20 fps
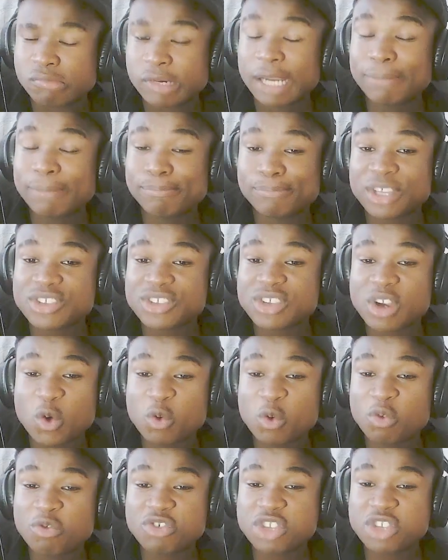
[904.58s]
Yep, there's a
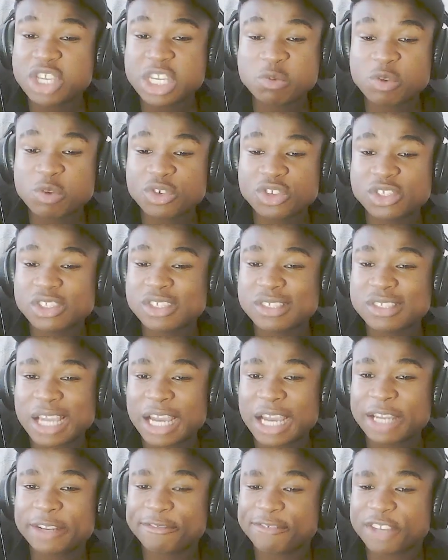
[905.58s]
whole scene where she's
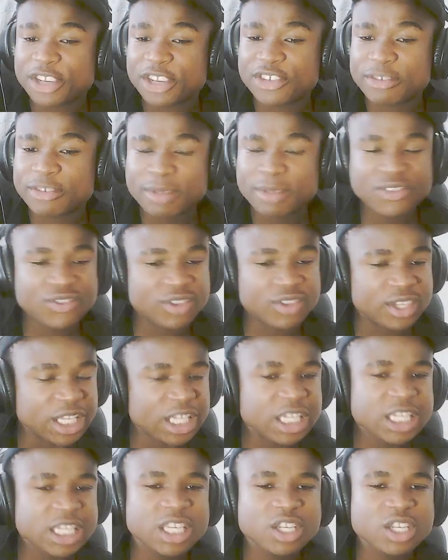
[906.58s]
inside a fish, meets an
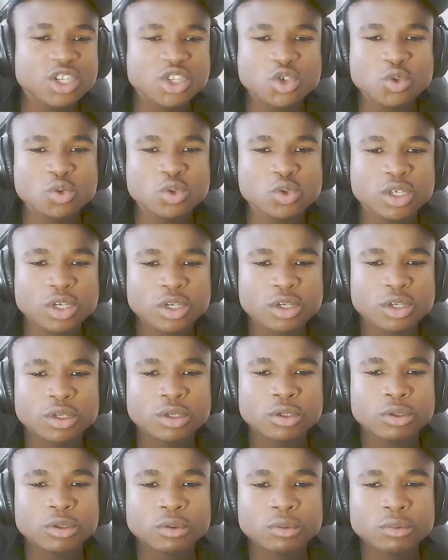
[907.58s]
Indian dude
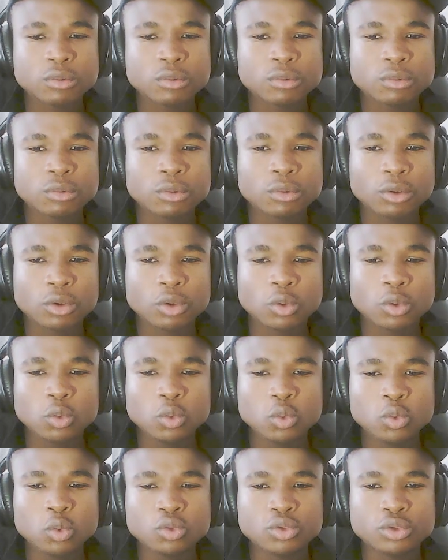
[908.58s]

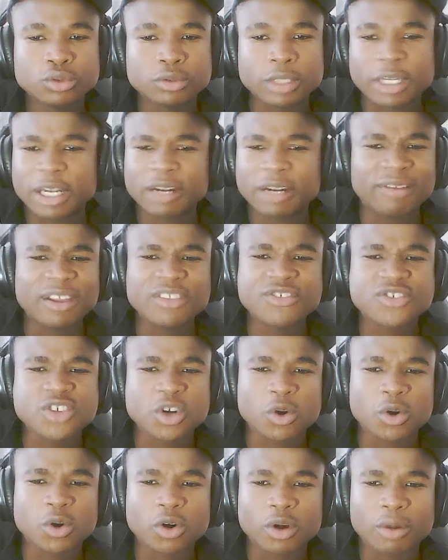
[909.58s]
who's an
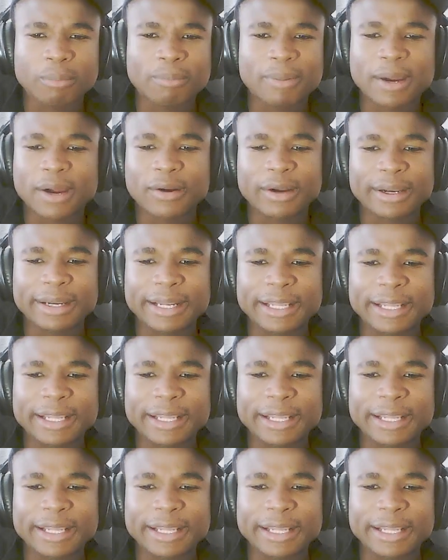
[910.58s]
adventurer, apparently.